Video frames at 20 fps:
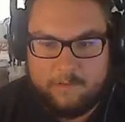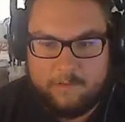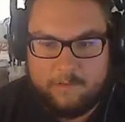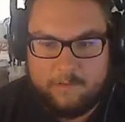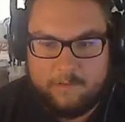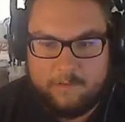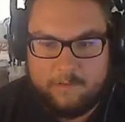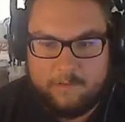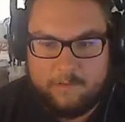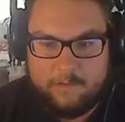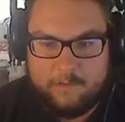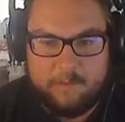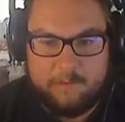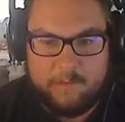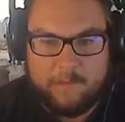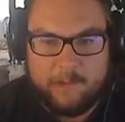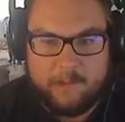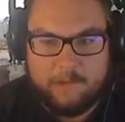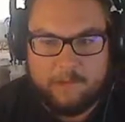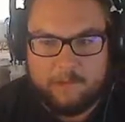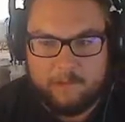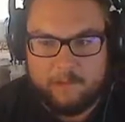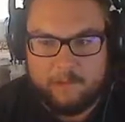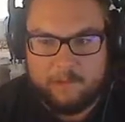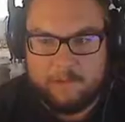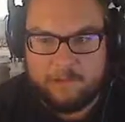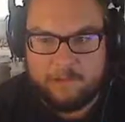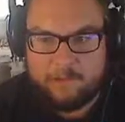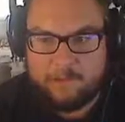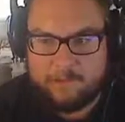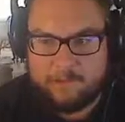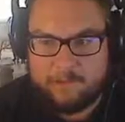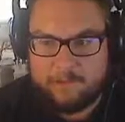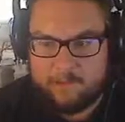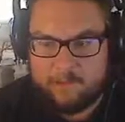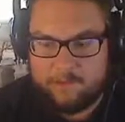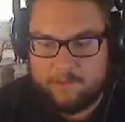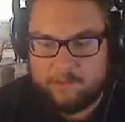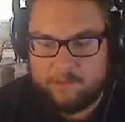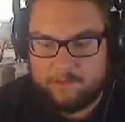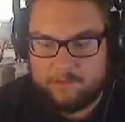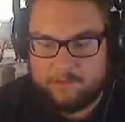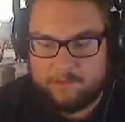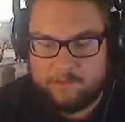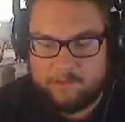I got many alluring skulls.